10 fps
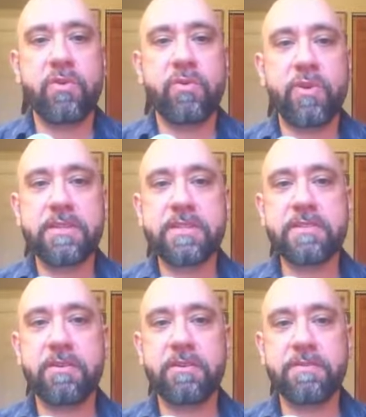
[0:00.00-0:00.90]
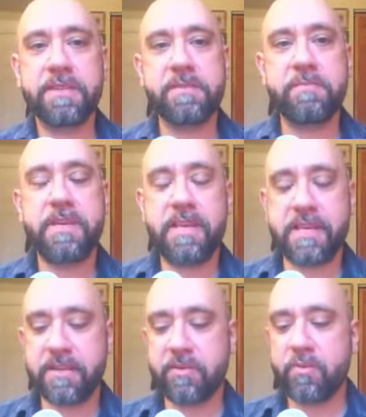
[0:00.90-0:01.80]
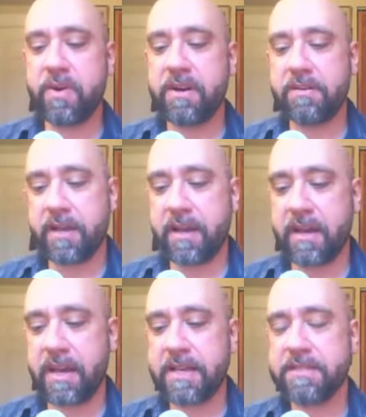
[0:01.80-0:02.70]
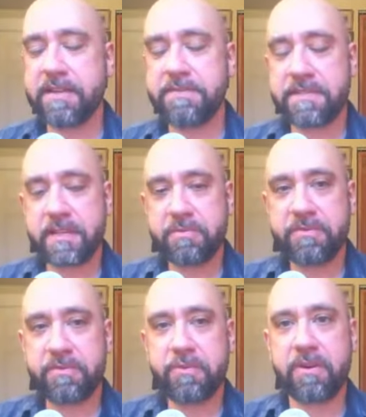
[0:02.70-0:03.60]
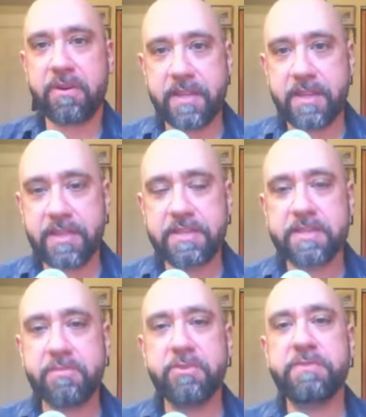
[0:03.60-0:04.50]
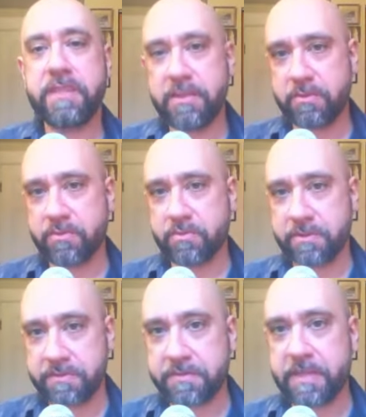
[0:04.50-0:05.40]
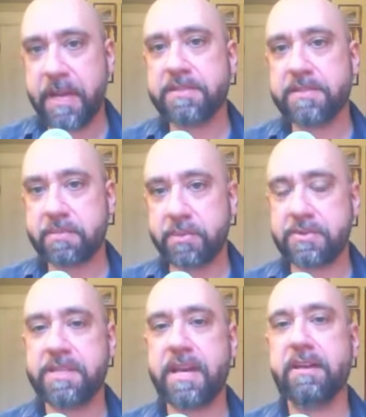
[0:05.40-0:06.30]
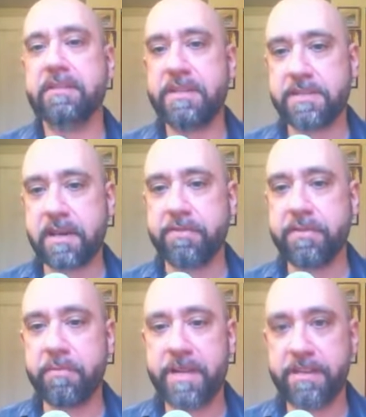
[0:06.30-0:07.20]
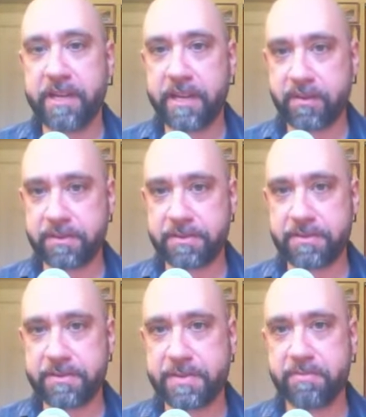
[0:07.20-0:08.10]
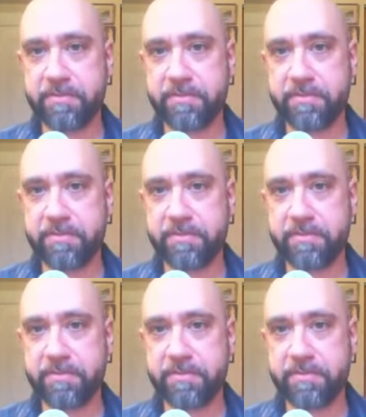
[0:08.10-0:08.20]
what does all of this mean? Well, as I've said before, this movie reflects the personalities of the main characters,